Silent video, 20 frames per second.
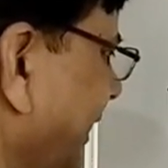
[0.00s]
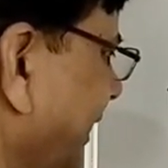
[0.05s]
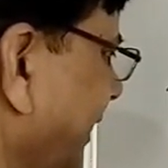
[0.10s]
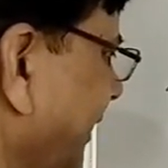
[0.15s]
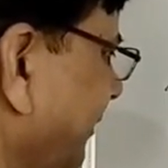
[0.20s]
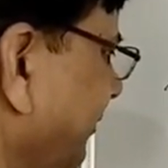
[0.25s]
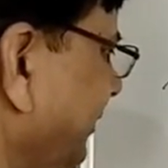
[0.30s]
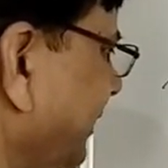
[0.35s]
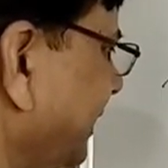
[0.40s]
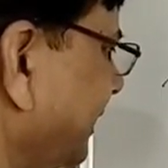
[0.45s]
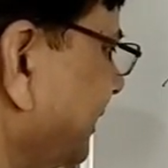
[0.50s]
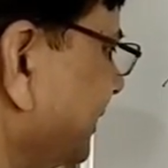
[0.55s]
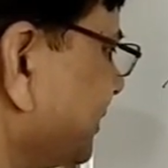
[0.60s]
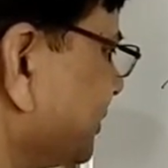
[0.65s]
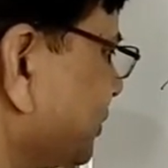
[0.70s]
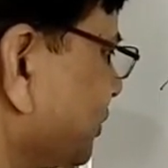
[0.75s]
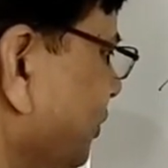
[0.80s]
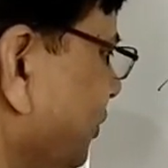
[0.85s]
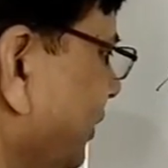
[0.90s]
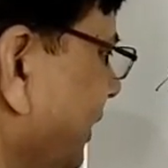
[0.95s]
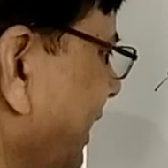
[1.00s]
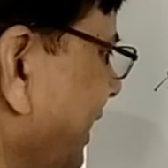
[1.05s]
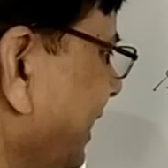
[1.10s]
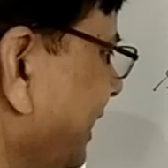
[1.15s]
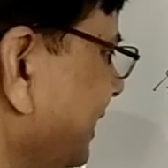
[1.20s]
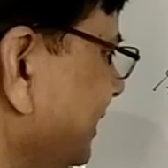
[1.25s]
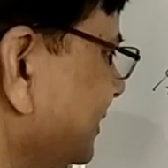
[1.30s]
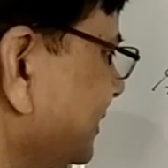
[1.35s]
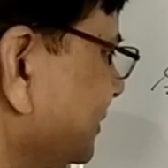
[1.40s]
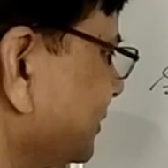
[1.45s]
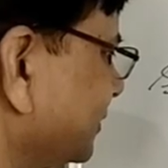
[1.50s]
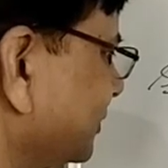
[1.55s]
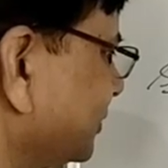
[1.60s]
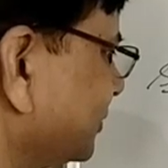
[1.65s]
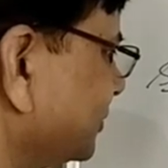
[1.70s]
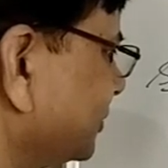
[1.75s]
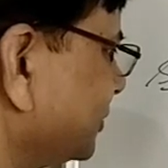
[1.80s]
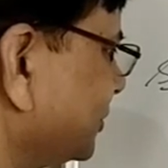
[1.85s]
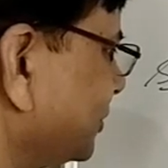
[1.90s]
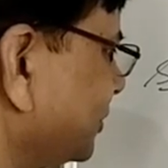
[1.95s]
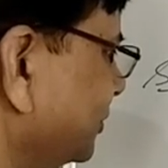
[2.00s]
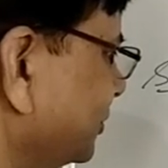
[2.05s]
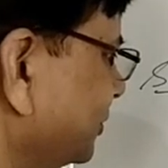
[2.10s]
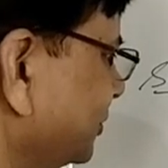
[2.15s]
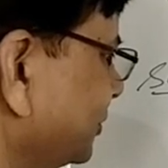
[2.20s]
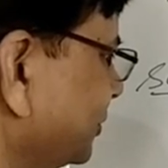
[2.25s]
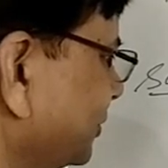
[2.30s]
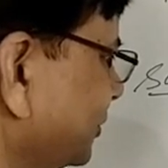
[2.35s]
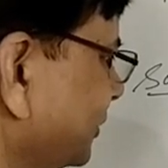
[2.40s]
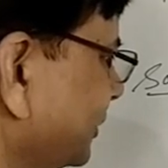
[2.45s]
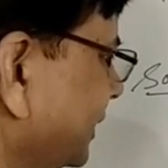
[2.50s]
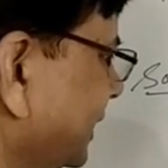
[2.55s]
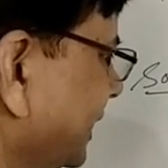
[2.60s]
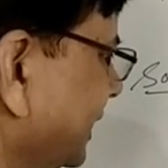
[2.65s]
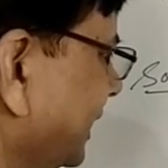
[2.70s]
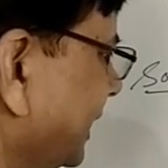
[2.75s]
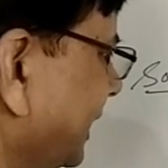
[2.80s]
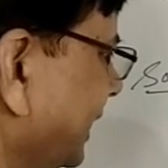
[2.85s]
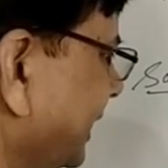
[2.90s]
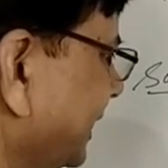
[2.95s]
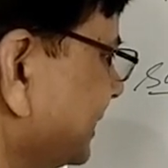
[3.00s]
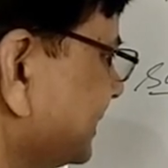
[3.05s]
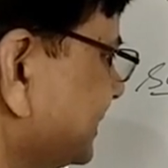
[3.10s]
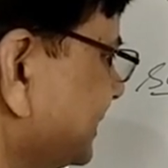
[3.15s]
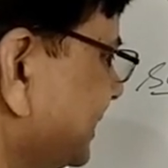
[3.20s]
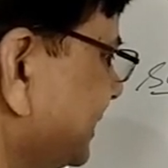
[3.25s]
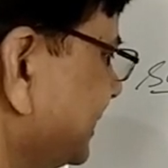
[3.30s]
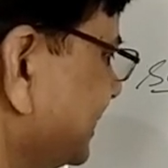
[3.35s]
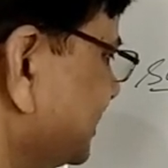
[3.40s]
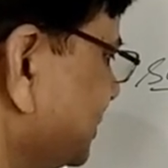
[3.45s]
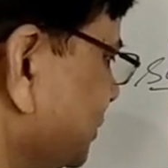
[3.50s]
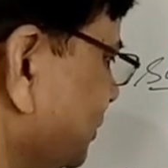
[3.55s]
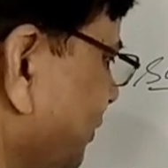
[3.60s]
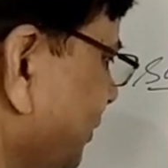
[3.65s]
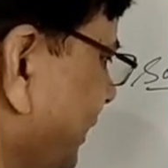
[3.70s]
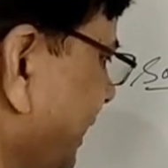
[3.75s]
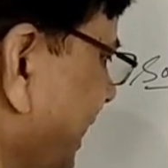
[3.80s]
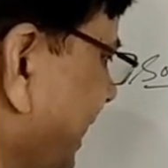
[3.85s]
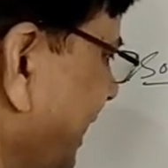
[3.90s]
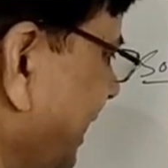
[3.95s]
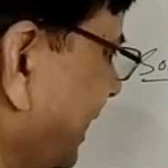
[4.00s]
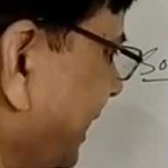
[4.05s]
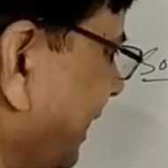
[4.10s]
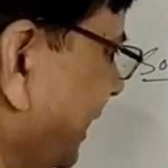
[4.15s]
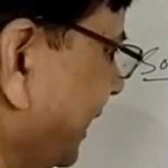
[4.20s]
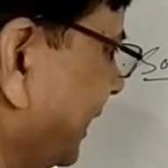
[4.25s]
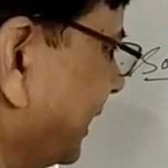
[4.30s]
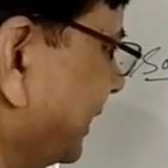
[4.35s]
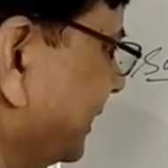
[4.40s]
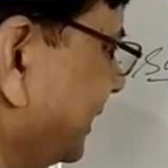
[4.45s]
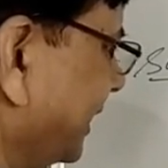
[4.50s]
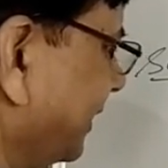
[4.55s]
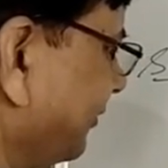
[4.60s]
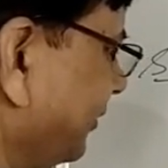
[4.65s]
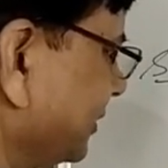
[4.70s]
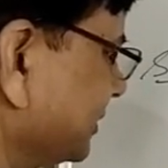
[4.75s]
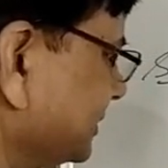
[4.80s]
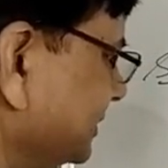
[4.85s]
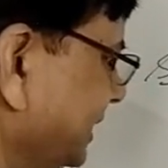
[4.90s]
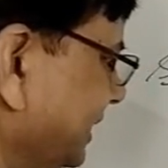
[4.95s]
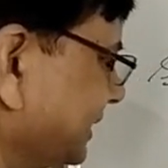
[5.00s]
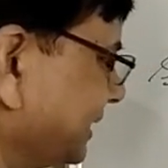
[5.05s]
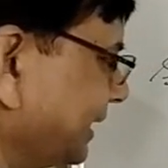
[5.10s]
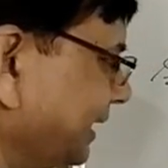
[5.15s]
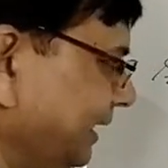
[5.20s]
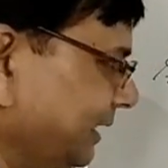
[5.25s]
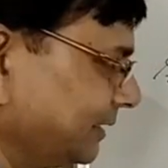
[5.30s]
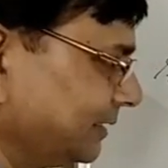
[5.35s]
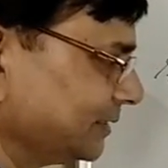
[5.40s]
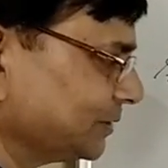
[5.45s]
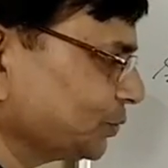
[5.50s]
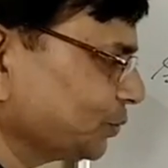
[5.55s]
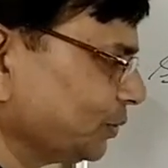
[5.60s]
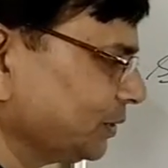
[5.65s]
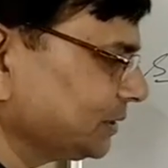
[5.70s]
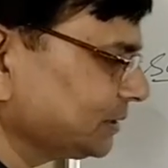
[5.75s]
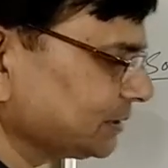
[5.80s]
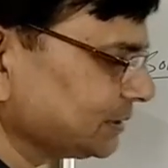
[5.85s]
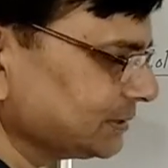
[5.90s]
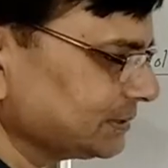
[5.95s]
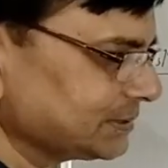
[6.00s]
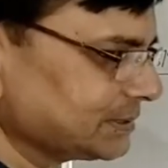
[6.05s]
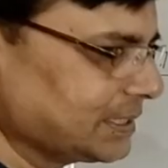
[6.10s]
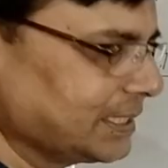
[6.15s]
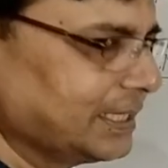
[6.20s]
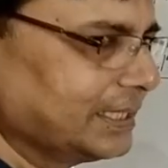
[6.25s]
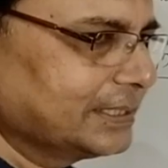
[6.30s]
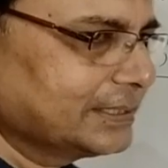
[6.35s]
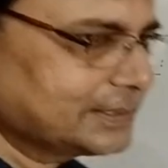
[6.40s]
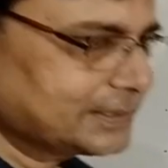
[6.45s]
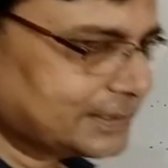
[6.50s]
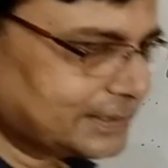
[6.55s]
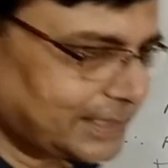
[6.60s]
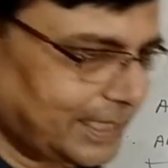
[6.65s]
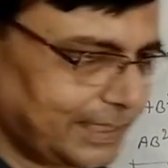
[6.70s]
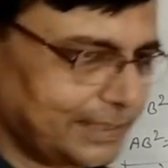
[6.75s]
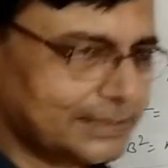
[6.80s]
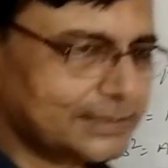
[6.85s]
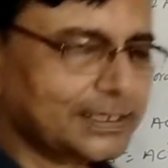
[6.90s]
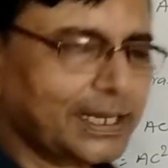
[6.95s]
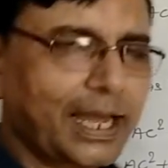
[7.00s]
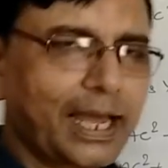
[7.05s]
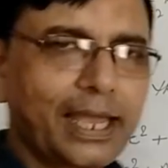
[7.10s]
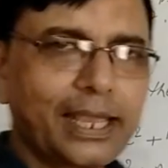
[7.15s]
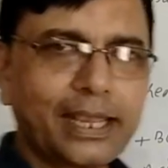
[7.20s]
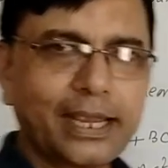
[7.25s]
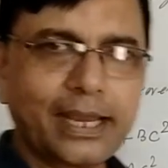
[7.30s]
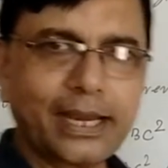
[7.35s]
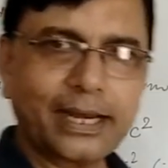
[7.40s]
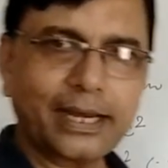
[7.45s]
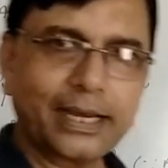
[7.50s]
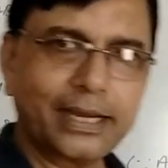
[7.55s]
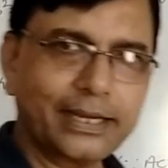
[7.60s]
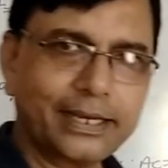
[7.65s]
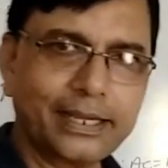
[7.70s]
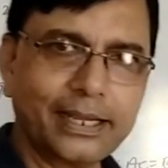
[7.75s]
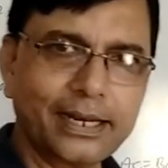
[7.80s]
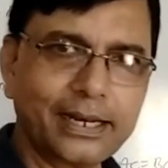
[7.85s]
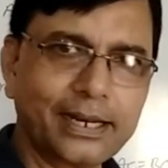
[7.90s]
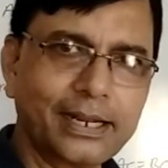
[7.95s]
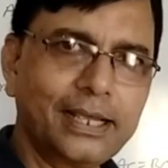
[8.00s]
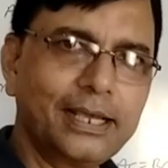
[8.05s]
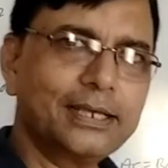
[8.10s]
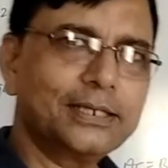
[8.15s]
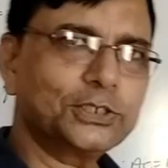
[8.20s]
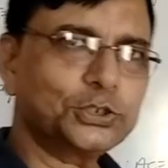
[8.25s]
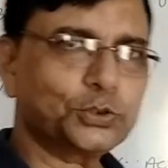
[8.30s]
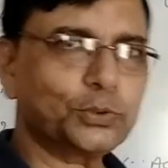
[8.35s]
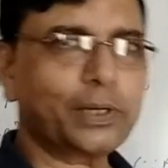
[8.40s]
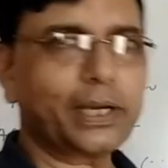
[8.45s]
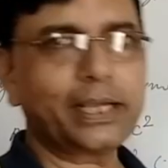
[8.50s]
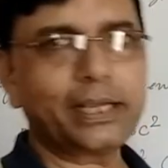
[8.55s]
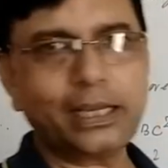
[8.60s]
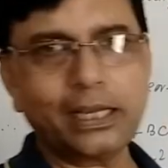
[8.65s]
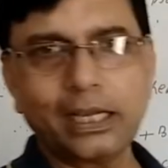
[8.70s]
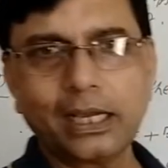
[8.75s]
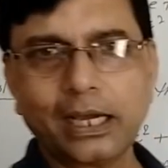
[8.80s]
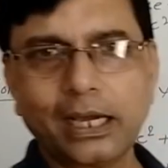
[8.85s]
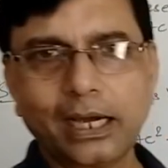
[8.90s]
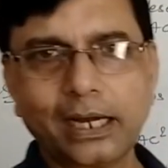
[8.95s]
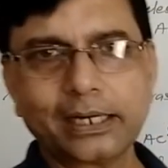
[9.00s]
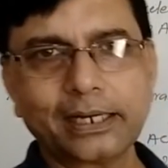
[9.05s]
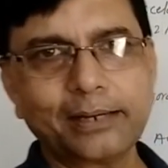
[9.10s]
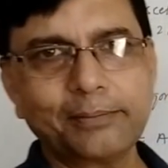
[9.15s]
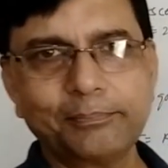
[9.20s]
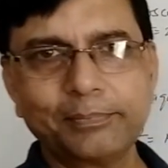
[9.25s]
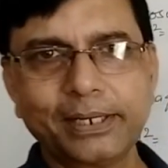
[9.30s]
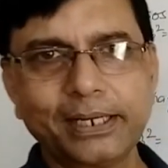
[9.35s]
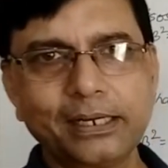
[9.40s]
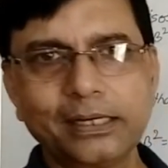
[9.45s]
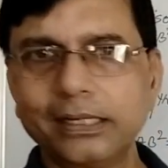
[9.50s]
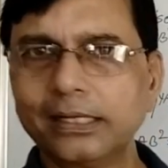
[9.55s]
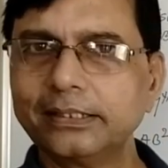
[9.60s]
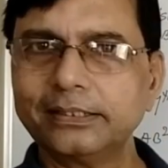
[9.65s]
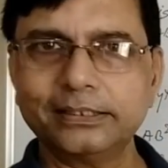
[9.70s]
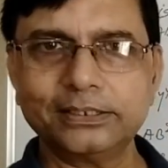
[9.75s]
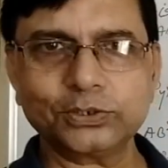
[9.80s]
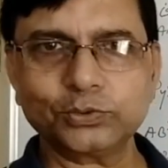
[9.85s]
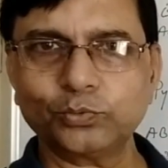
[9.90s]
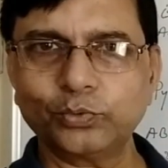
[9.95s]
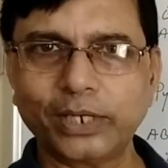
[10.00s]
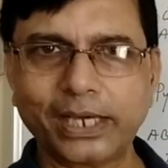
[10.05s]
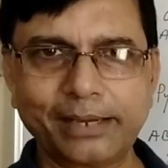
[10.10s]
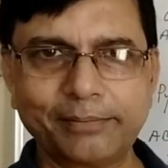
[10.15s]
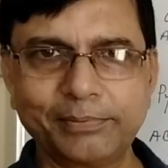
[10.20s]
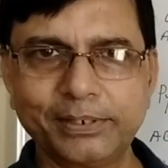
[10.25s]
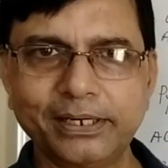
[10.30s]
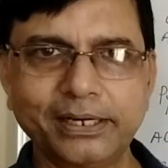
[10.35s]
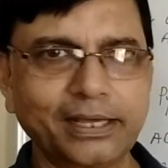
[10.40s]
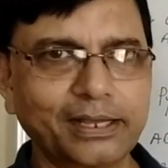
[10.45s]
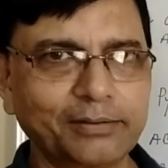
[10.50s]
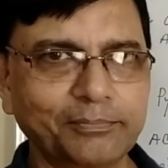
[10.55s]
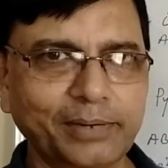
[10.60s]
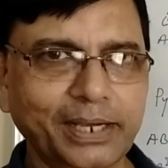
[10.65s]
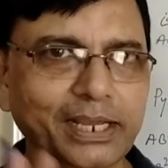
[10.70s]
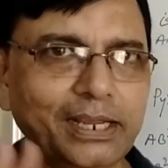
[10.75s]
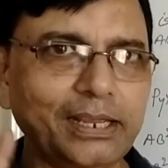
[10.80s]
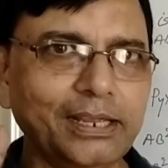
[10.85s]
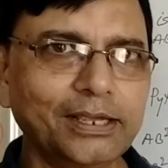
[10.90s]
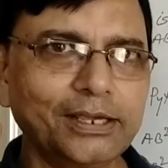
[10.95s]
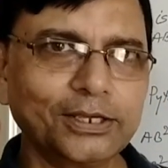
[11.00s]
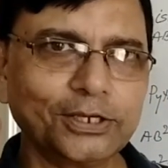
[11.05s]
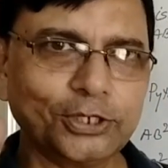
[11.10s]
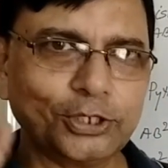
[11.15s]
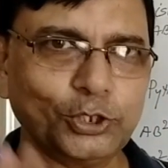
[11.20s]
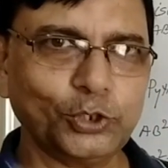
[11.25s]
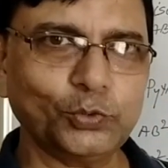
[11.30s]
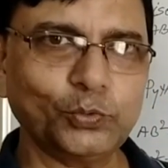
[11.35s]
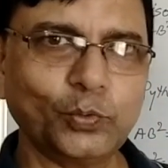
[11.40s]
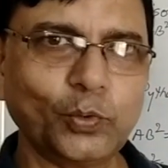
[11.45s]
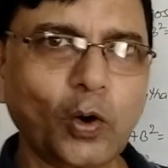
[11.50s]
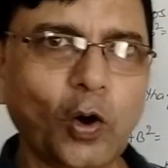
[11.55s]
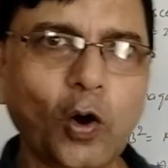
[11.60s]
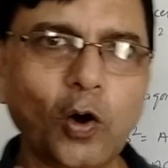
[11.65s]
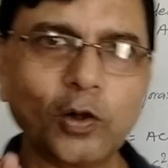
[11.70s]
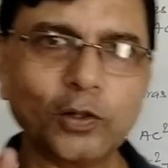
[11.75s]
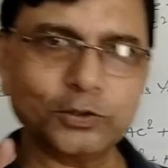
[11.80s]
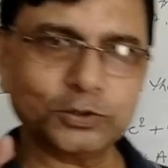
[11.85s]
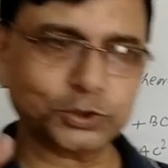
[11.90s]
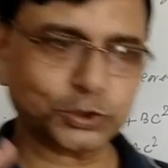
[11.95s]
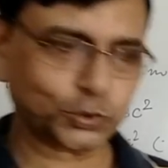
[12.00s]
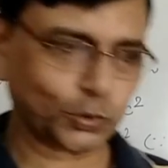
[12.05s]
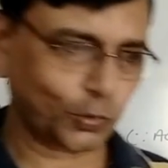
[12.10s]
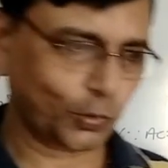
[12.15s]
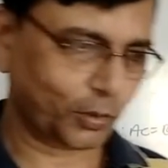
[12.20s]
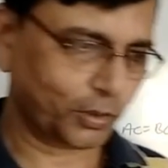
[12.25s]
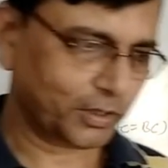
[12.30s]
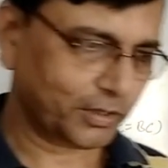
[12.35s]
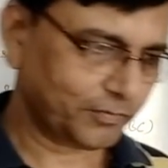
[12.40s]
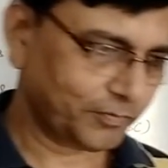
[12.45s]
AB square is equal to 2 AC square. There was nothing in this questions. Since I had written, so I attempted. This could have been done by you also.